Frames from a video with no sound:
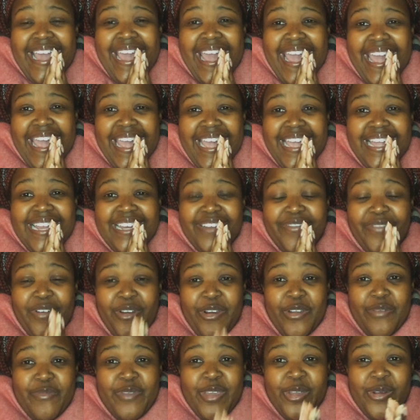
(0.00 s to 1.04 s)
And
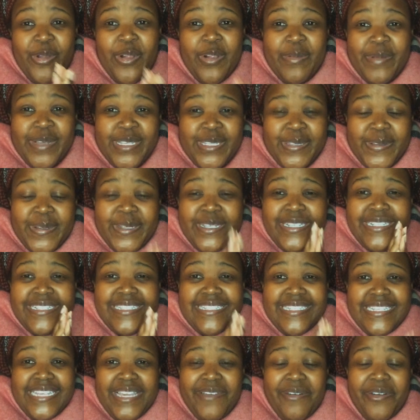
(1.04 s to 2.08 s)
follow me on all my socials,
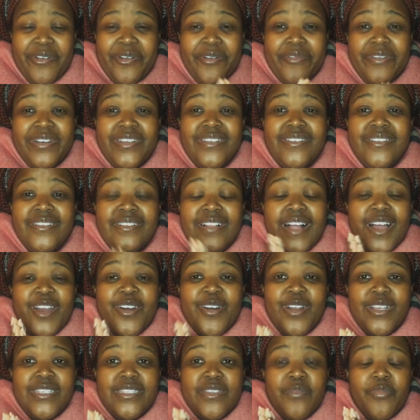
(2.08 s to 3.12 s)
Dk1original,
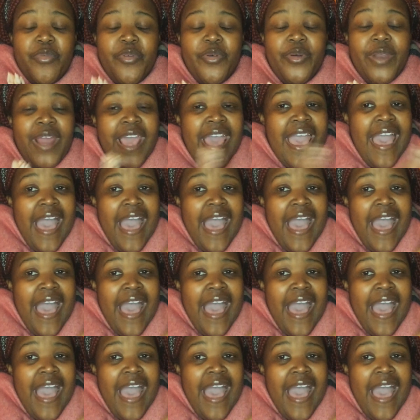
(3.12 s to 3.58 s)
across the board.